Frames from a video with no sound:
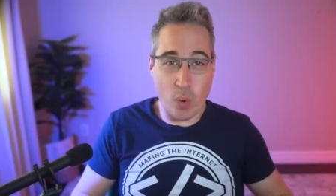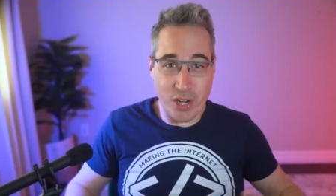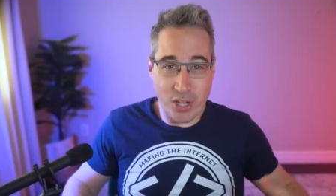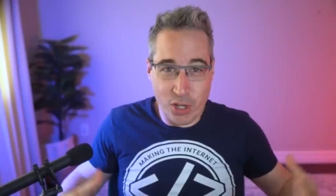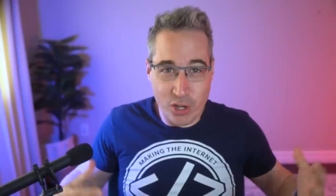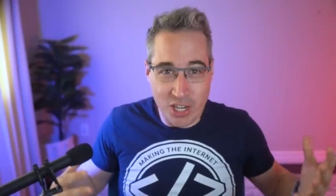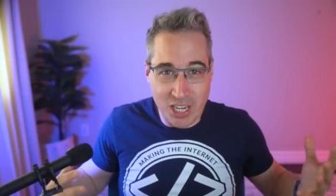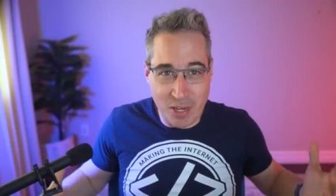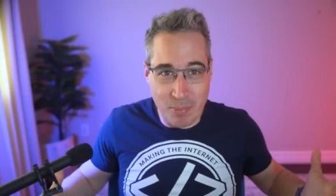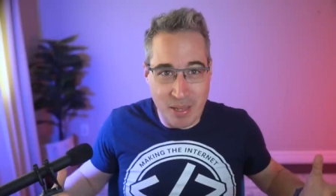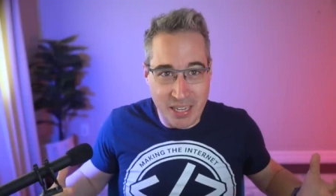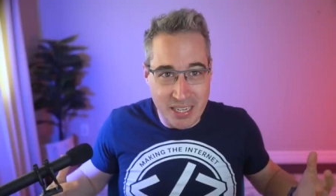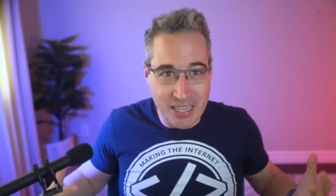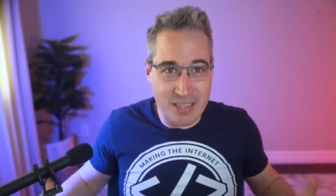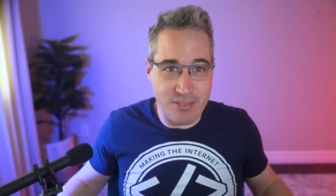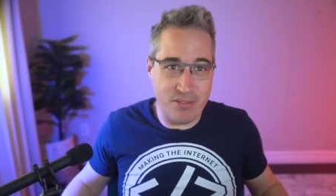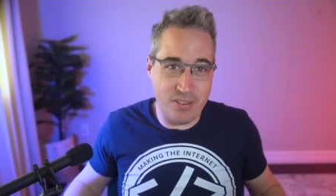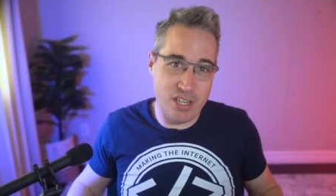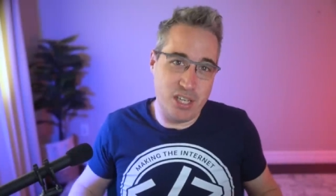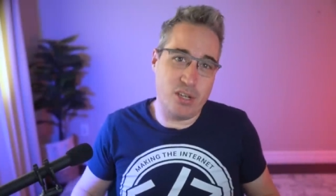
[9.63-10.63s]
When are you going to make
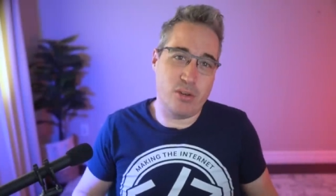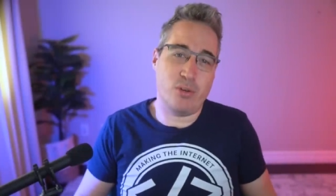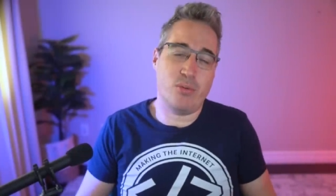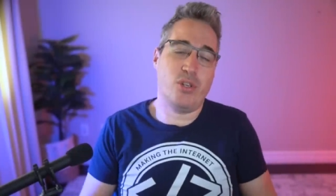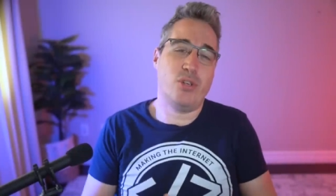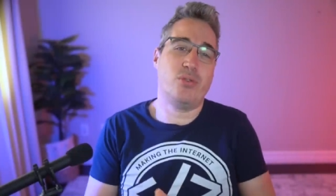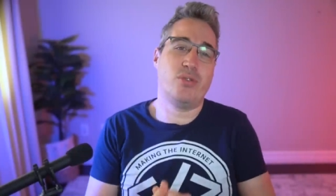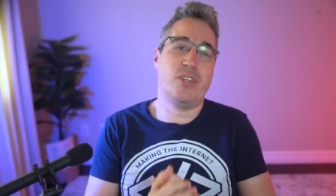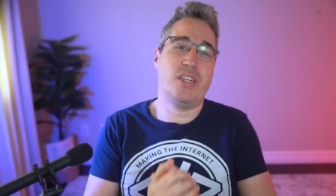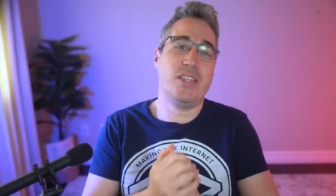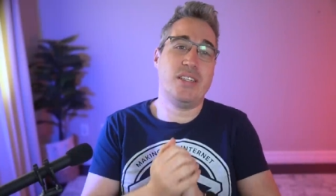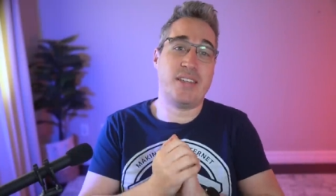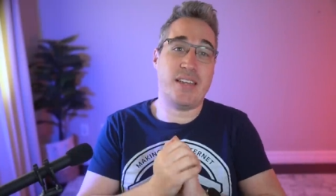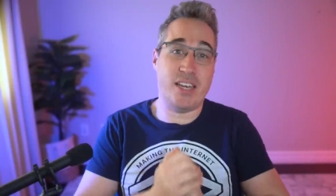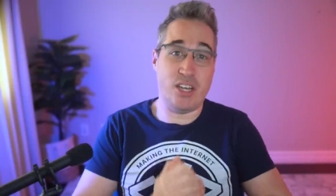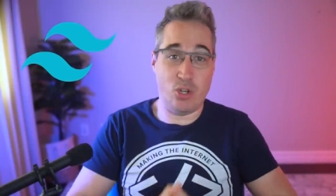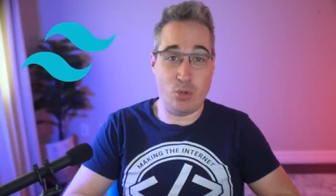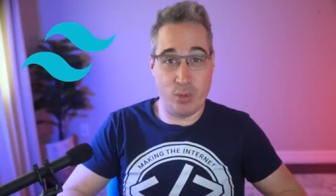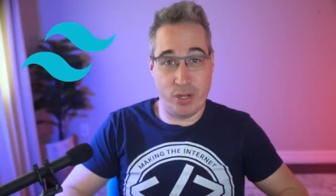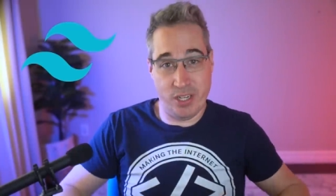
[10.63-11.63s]
a video using
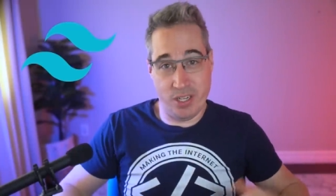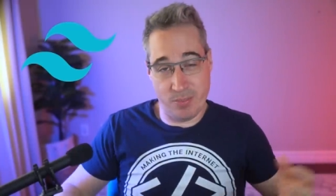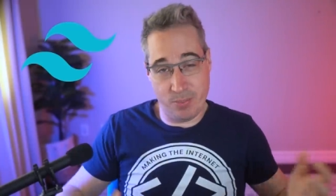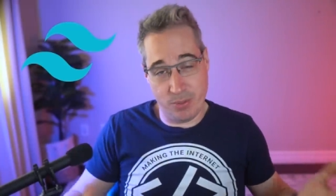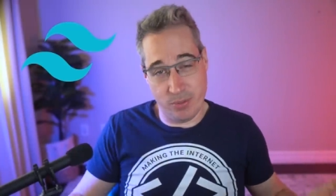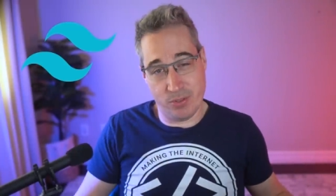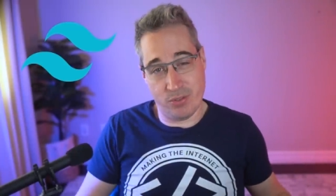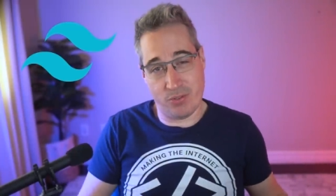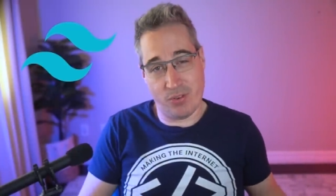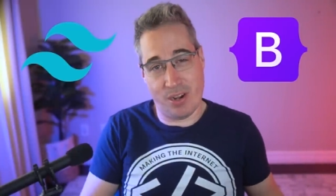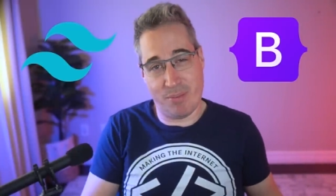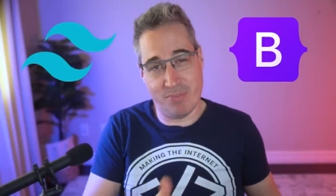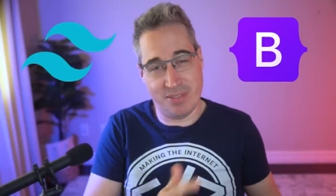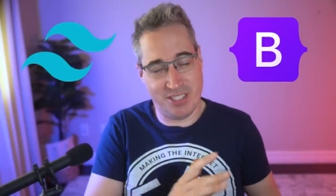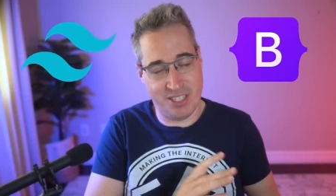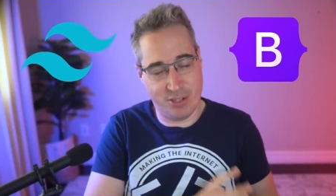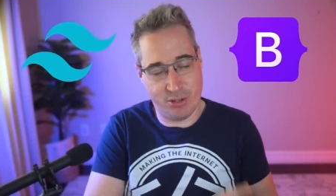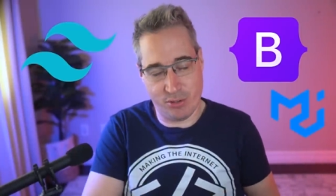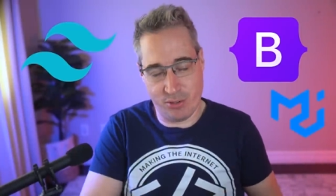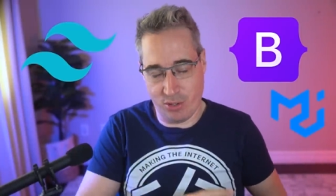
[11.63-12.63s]
Tailwind, Bootstrap,
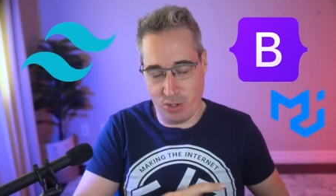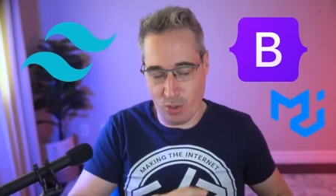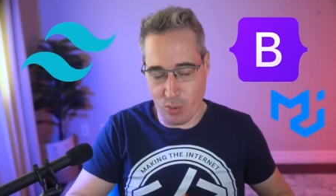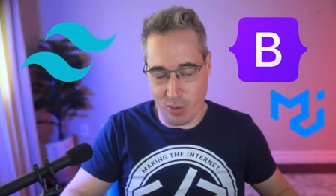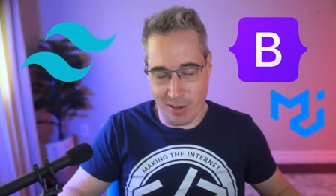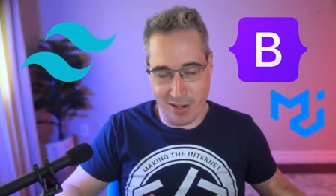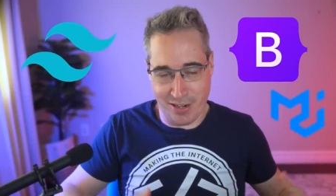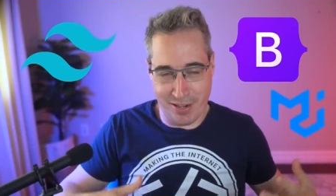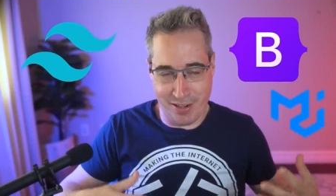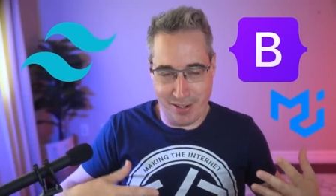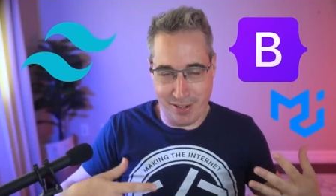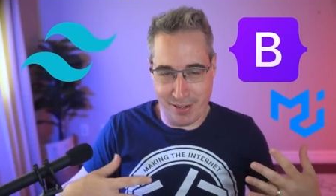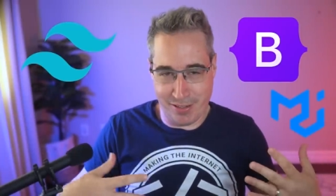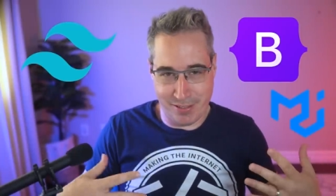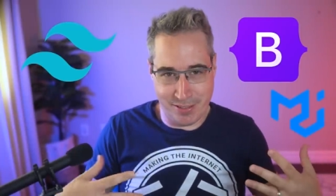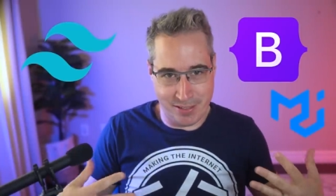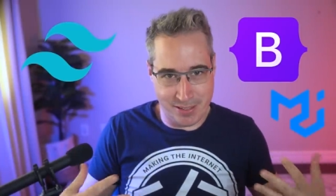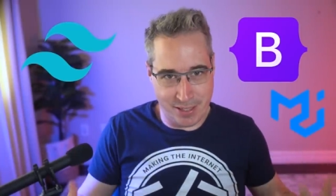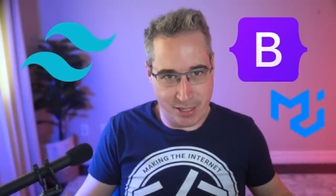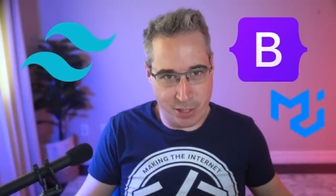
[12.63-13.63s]
Material UI,
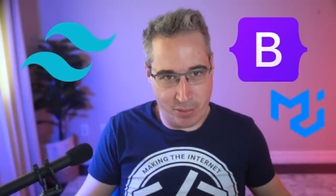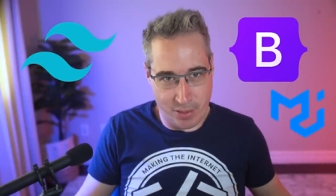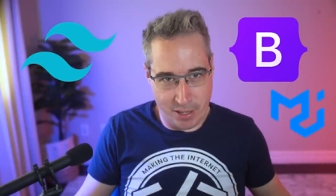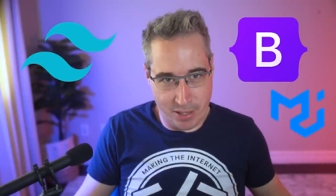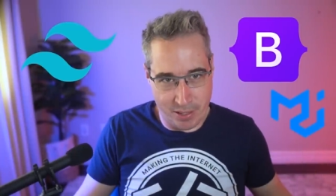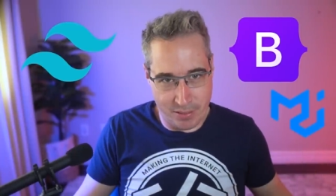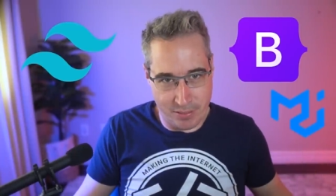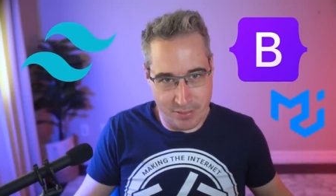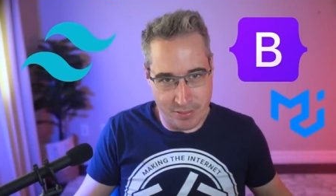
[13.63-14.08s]
etc.?